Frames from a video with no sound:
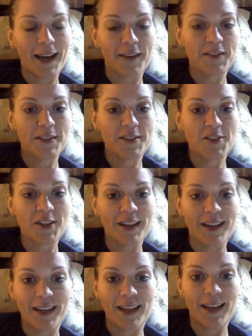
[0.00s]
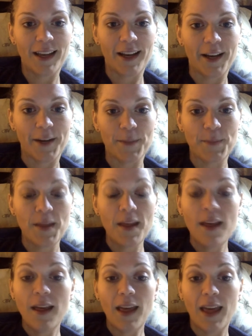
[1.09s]
have to try um,
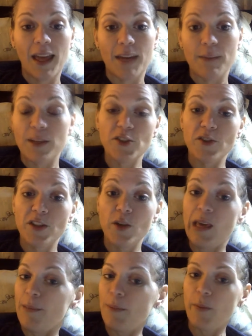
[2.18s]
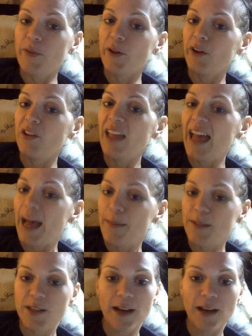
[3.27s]
and make sure that you keep up with all your labs.